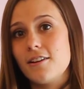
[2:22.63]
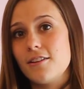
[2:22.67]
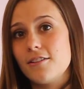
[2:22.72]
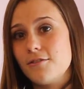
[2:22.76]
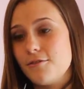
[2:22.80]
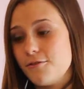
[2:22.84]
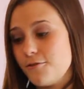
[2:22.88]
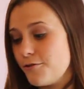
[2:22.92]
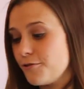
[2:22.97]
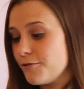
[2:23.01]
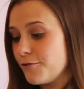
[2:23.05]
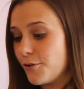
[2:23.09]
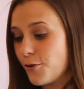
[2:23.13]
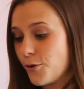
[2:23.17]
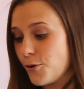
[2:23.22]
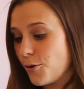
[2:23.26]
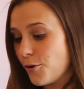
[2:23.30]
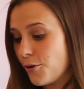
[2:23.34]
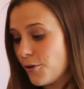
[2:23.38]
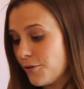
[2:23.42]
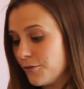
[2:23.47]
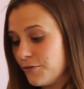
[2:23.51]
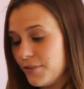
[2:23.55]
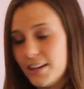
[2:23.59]
get in
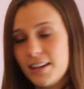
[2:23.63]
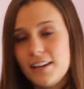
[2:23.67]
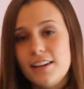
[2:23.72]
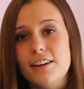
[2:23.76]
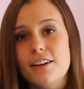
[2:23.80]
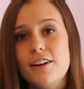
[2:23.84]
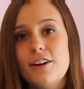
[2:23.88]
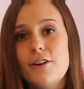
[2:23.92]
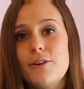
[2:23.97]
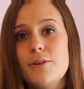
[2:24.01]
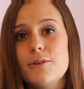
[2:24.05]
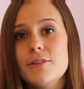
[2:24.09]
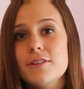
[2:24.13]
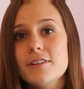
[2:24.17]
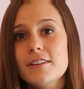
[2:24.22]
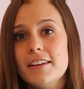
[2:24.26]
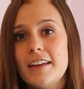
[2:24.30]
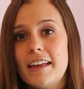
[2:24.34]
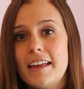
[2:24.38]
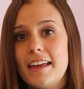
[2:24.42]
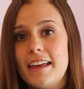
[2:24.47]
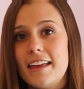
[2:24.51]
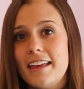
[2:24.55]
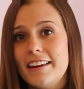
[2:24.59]
full video
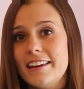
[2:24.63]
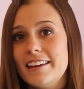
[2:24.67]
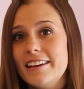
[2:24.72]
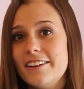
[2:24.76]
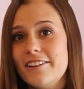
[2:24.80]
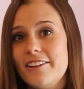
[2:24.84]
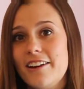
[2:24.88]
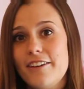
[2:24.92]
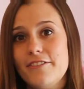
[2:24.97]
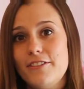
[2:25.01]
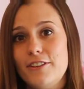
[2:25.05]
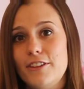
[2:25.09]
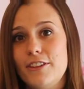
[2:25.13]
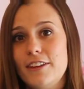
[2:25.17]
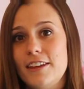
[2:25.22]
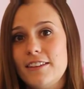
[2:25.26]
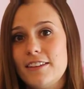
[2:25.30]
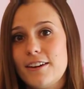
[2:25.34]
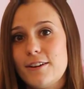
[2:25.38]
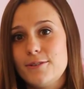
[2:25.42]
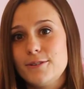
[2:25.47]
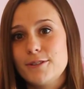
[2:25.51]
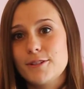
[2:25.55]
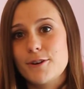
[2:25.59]
and hear everything
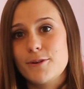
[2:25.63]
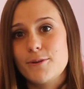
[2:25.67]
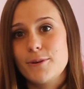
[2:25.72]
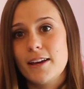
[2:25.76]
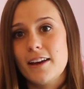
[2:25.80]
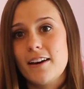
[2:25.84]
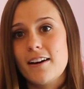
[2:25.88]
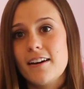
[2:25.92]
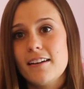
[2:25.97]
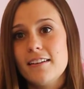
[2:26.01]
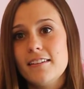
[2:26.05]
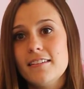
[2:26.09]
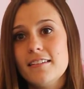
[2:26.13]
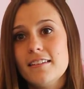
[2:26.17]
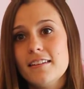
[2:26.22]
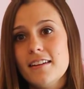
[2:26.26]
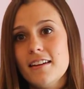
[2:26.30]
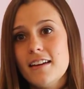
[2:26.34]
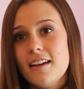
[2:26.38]
that was going on.